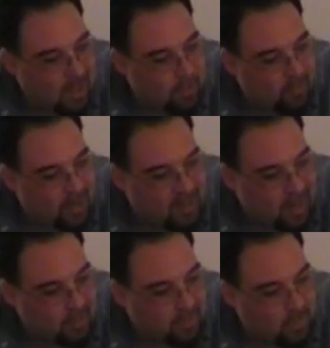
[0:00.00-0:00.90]
moving on
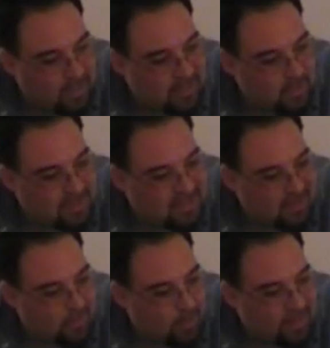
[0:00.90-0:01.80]
down to
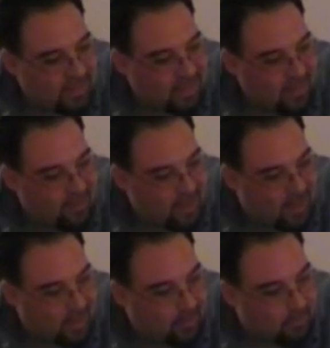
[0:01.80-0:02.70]
22-7 with 11
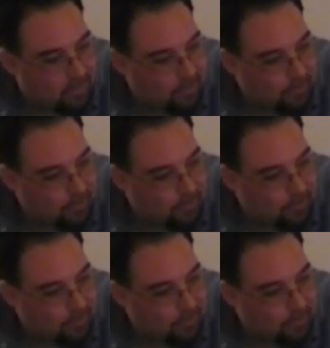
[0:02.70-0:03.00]
knockouts.